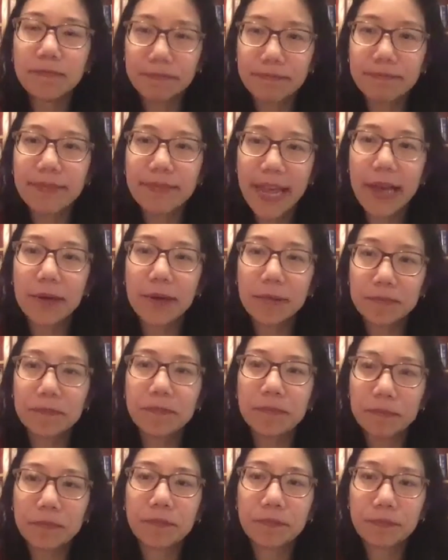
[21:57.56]
Yeah.
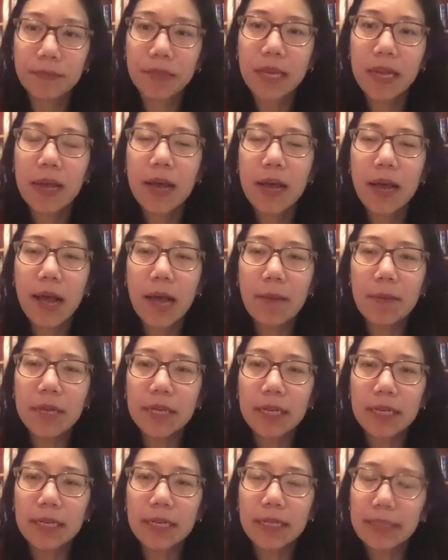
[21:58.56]
I
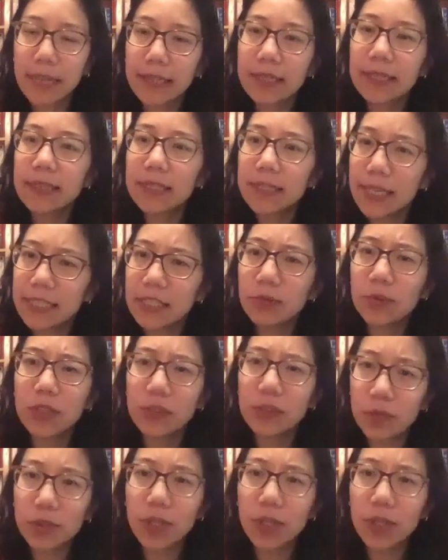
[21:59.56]
mean, I think the
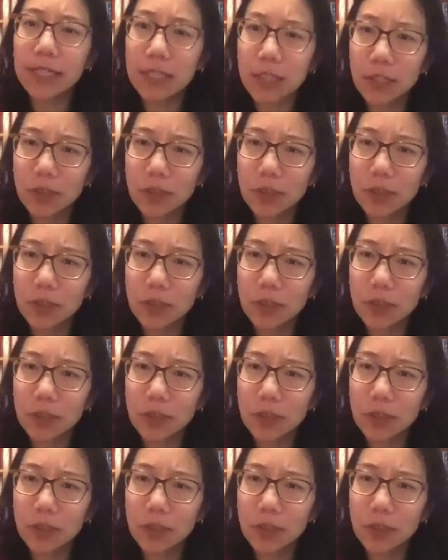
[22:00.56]
1924 law is just